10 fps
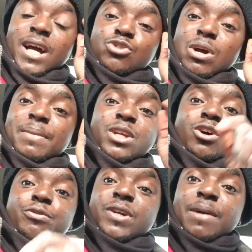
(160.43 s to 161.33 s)
That's why many
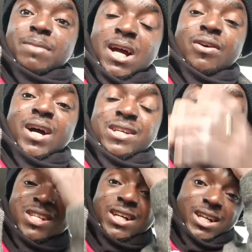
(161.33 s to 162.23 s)
of them now are
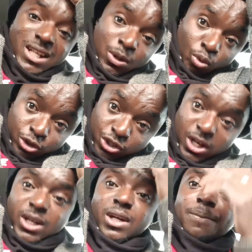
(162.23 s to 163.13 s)
secretly was
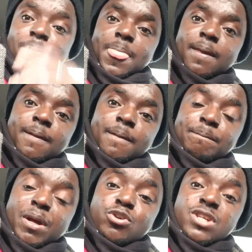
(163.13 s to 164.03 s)
sick.
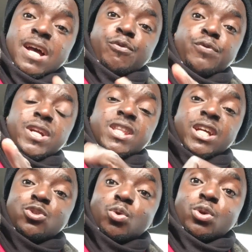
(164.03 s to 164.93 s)
Because
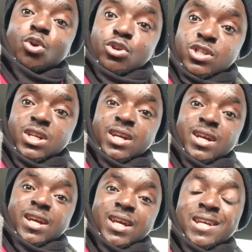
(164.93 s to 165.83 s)
everything you lost
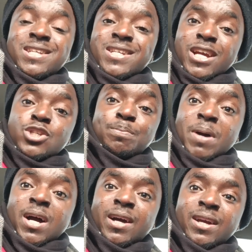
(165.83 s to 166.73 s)
in years
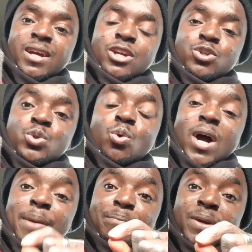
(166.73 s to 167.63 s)
back you
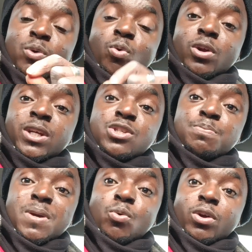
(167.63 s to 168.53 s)
are being it's
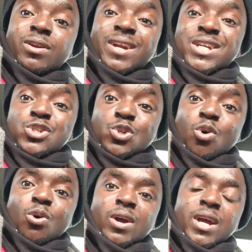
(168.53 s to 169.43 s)
being what
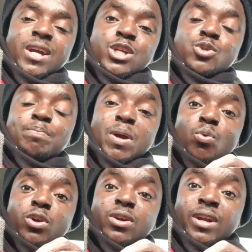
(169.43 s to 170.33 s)
restored it's
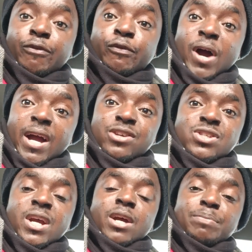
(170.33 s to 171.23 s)
being what
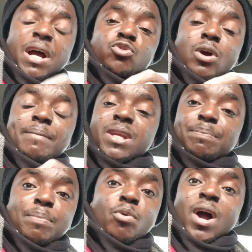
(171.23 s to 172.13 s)
revised that's why many
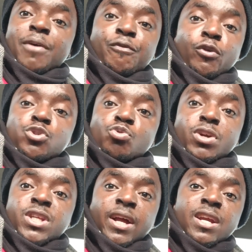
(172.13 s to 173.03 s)
people are
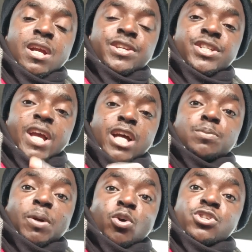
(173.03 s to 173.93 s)
frustrated
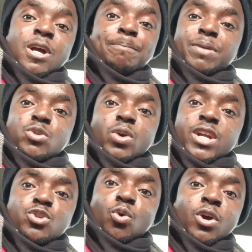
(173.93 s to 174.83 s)
yes because they
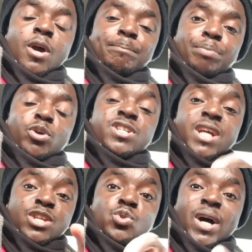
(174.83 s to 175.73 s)
betrayed you but
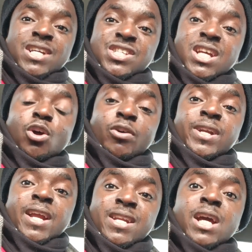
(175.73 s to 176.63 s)
yet you are still
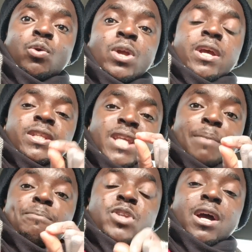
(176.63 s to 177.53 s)
on the nail
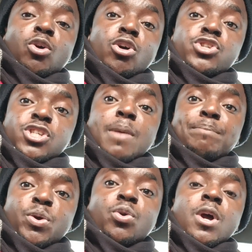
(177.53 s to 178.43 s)
they, they
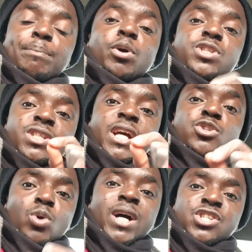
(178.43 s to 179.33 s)
conceive you but
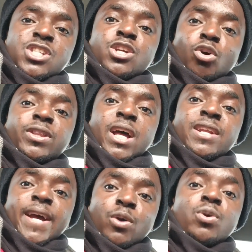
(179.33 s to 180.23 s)
yet you are still on the
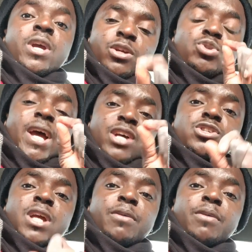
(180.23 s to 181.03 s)
nail yes they,